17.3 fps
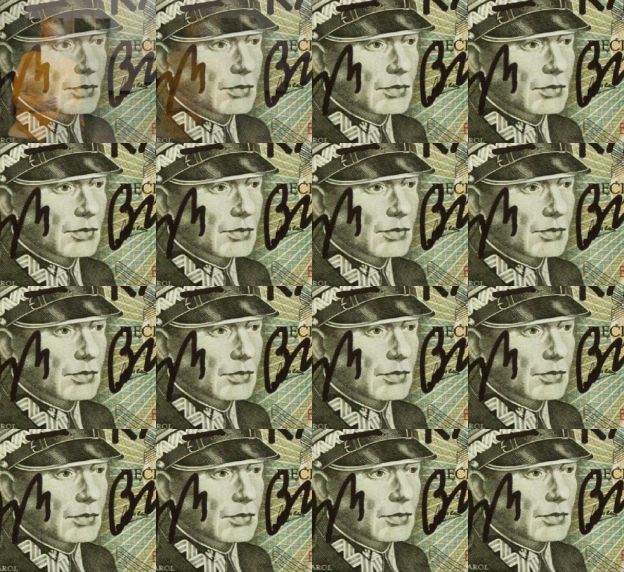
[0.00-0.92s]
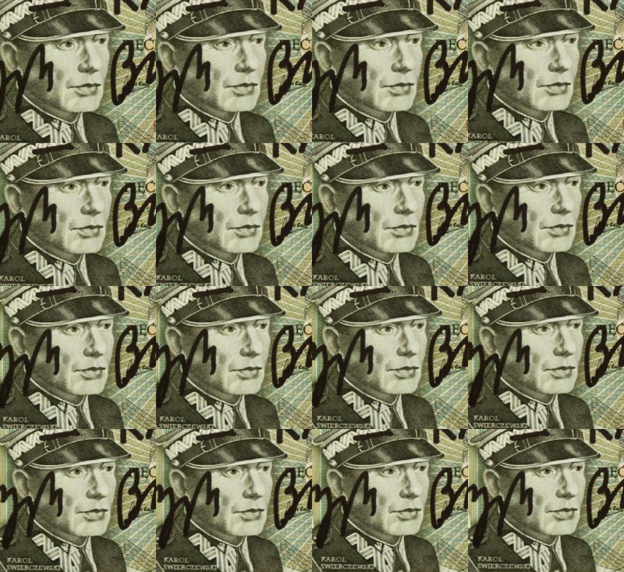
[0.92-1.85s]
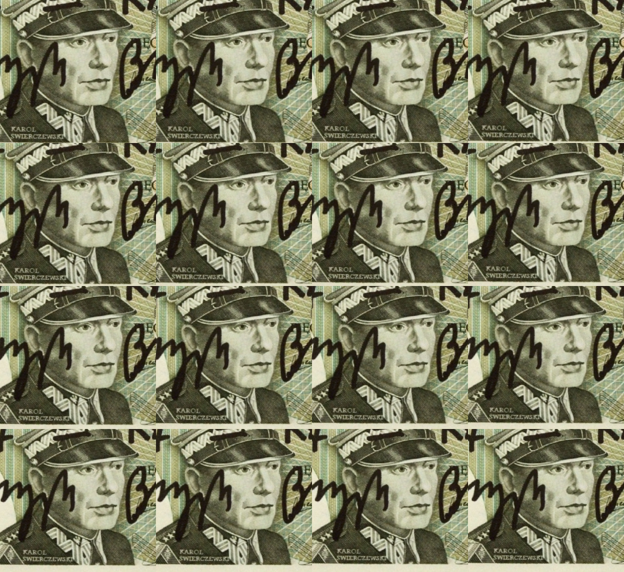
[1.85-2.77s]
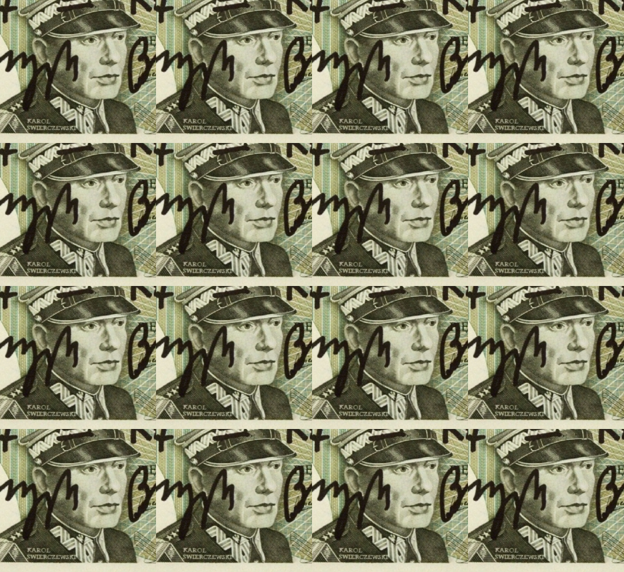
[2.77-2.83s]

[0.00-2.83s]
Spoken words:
No one is speaking in this clip.